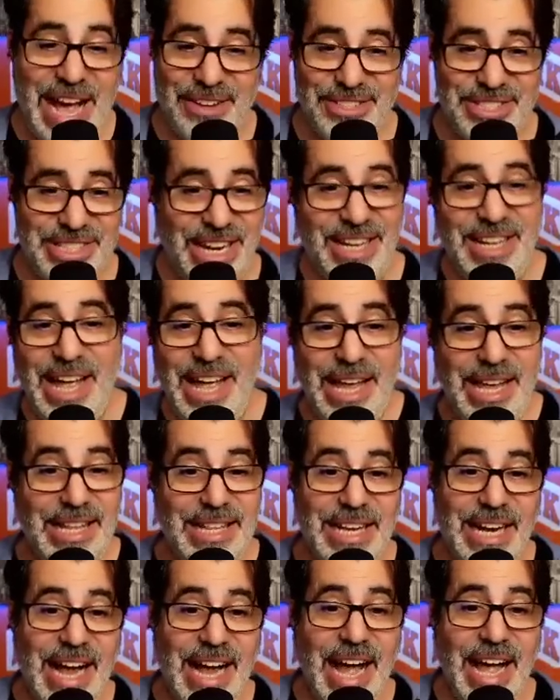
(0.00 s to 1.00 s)
outstanding.
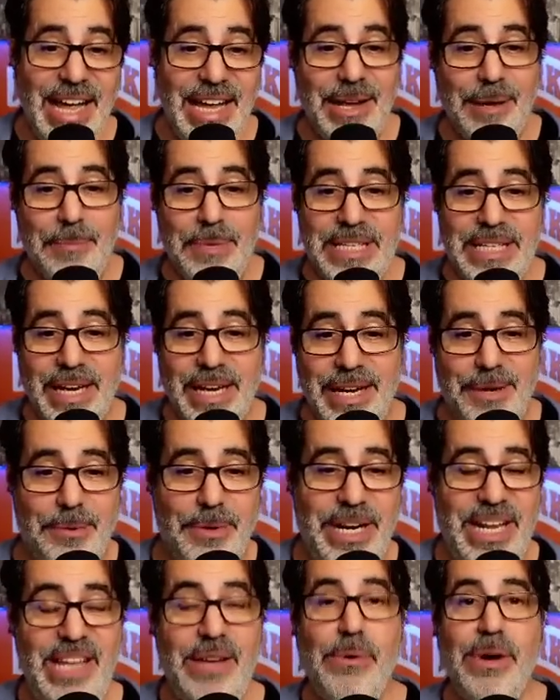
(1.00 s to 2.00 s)
The guy, let me tell you,
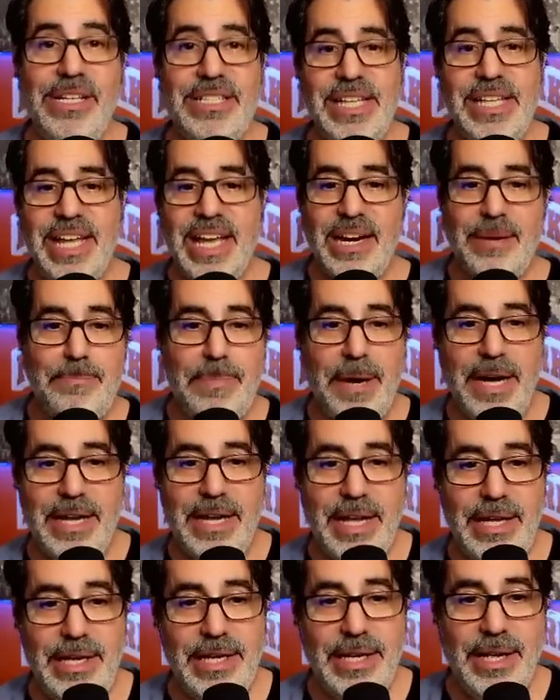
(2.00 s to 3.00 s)
when he wants to get a
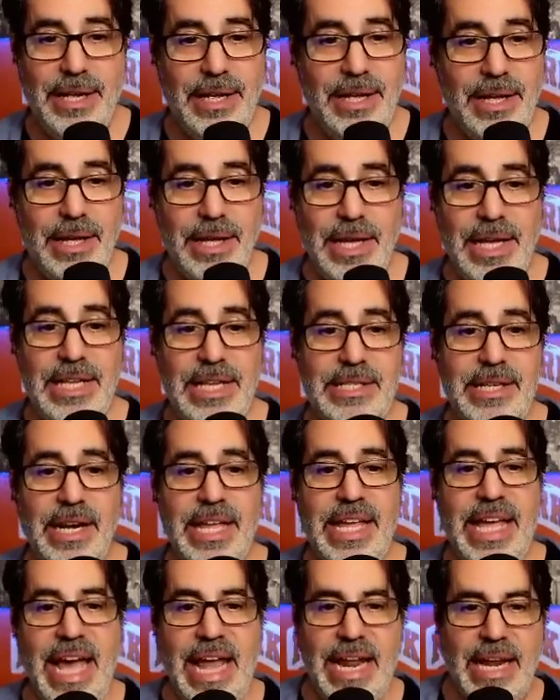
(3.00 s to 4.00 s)
bucket, he's going to
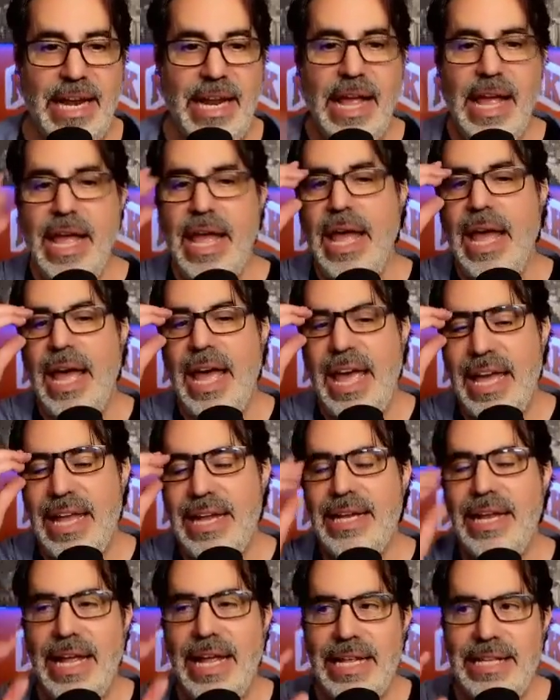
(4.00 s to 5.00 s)
get it.
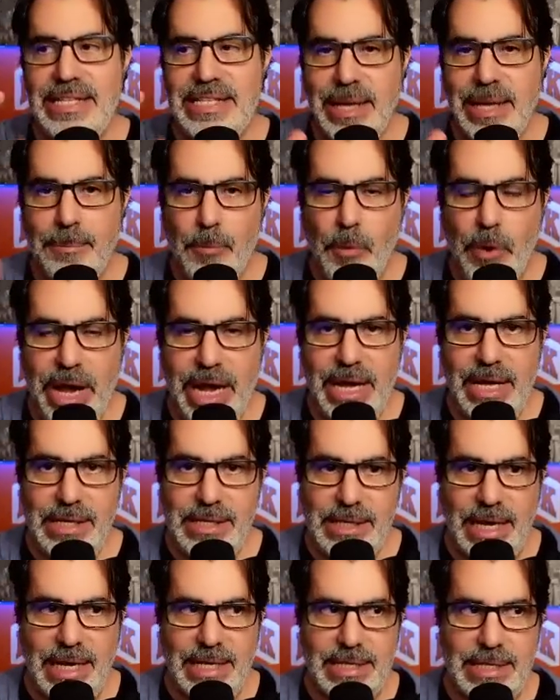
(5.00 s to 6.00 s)
And in some
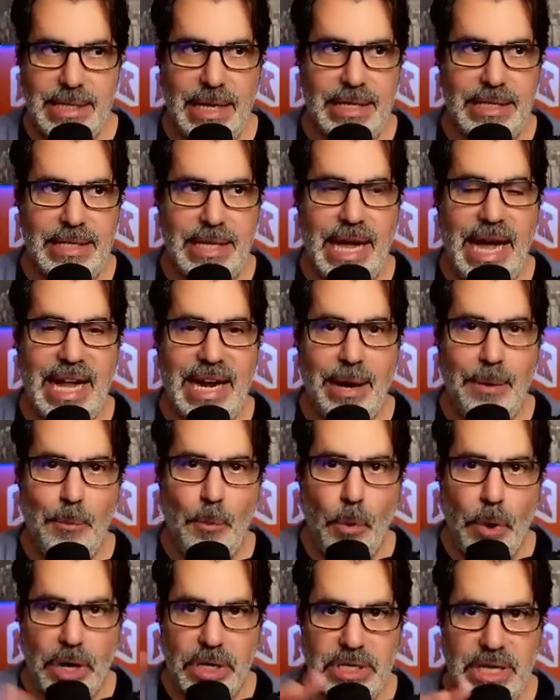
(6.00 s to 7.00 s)
ways, it kind of
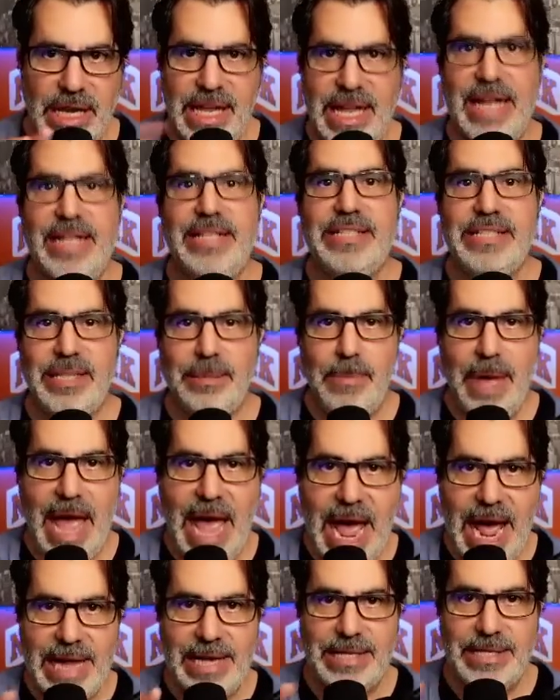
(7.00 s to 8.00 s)
works against him
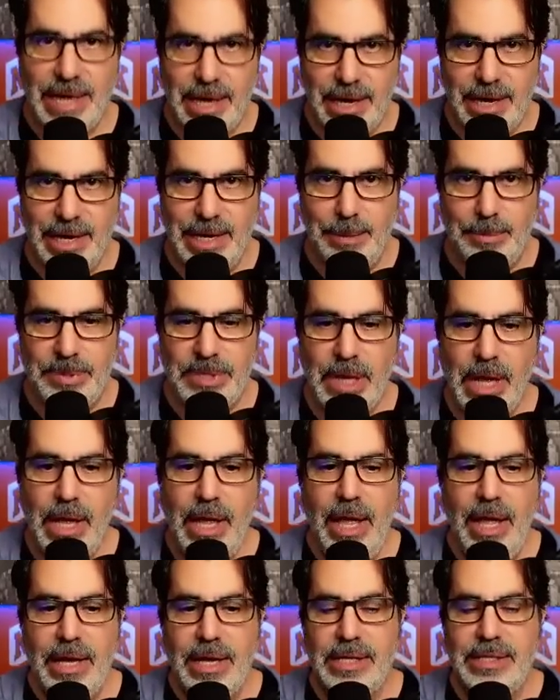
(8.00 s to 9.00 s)
at times.
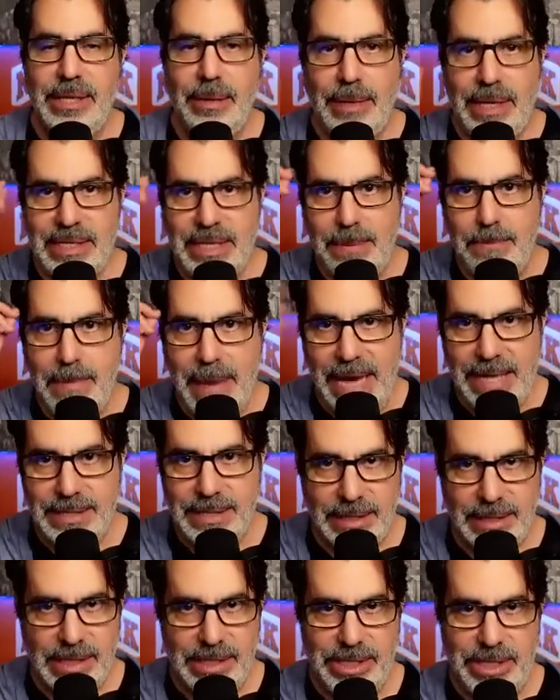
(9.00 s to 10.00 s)
Because sometimes he makes the
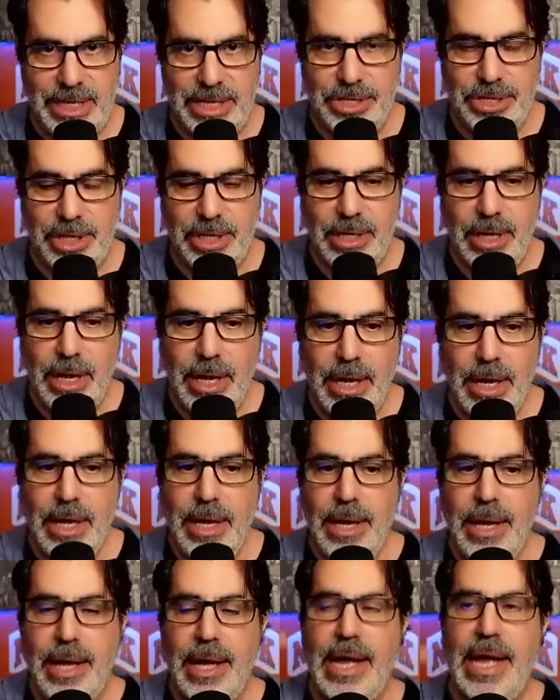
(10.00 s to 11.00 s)
decision,
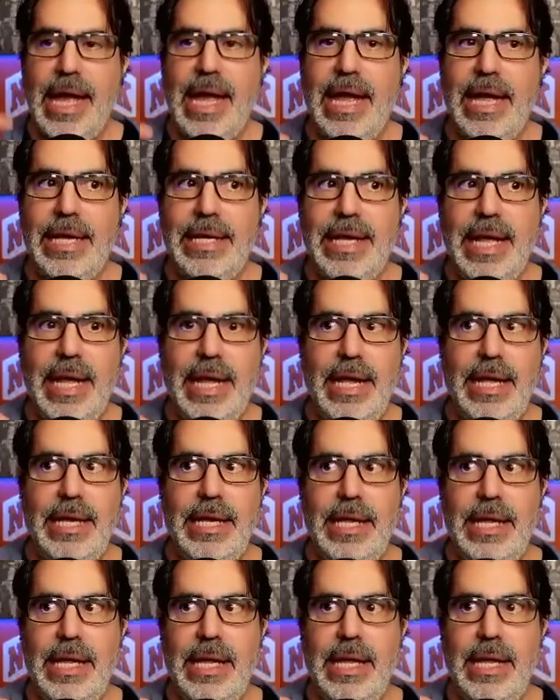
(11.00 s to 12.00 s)
and then
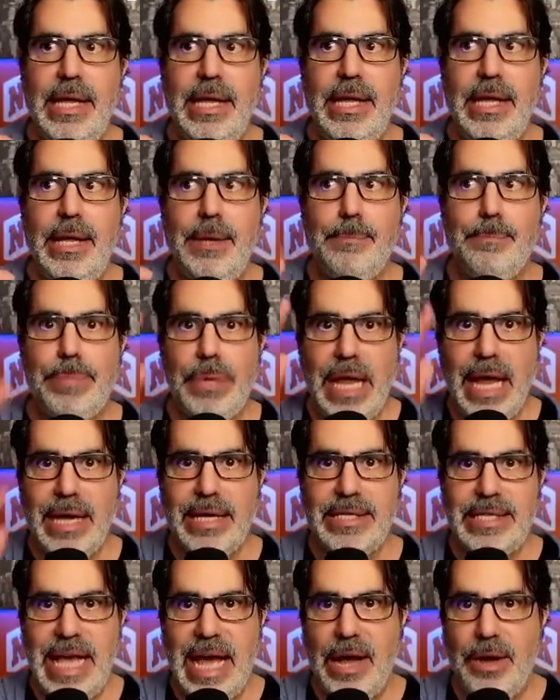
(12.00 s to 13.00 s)
he
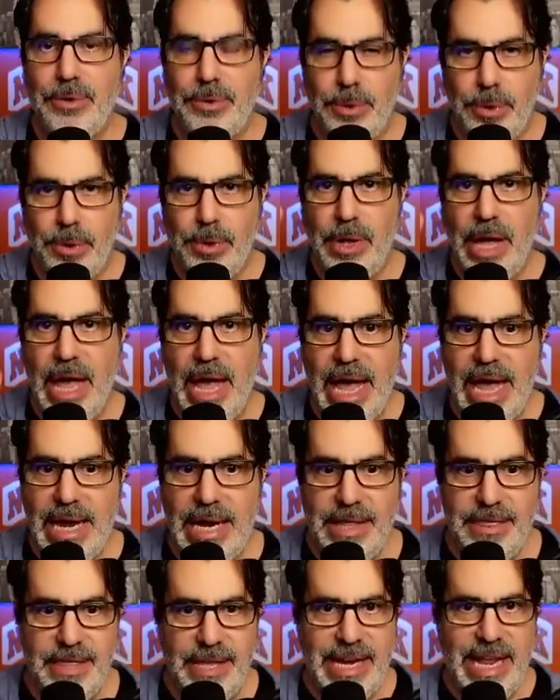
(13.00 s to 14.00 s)
blocks out
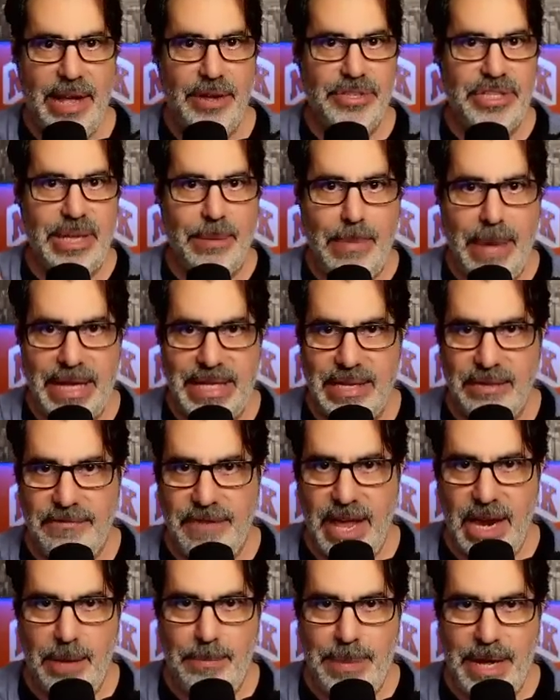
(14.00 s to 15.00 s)
anything else that might
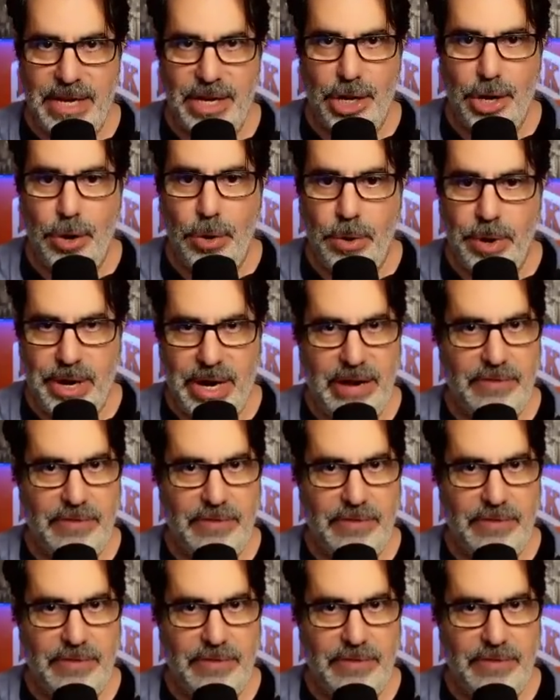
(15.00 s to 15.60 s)
develop on the court